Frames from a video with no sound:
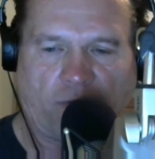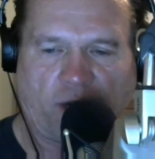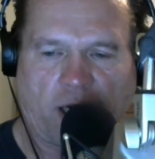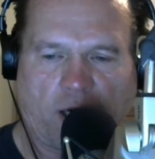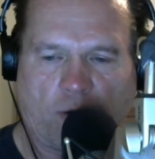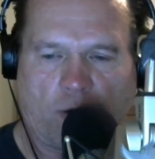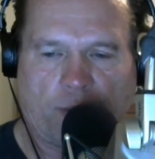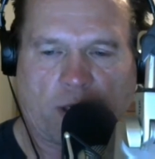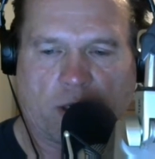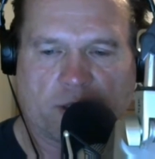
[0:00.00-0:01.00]
If I can't grow a
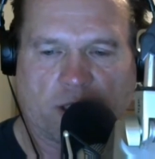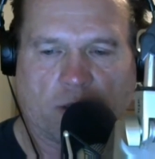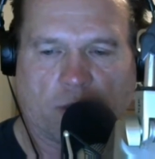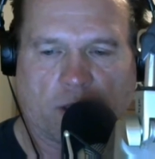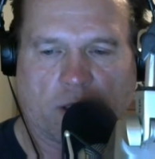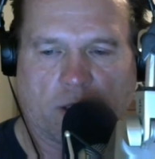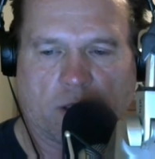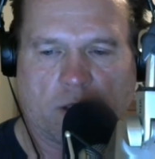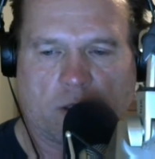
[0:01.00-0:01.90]
beard, I'll deal with it.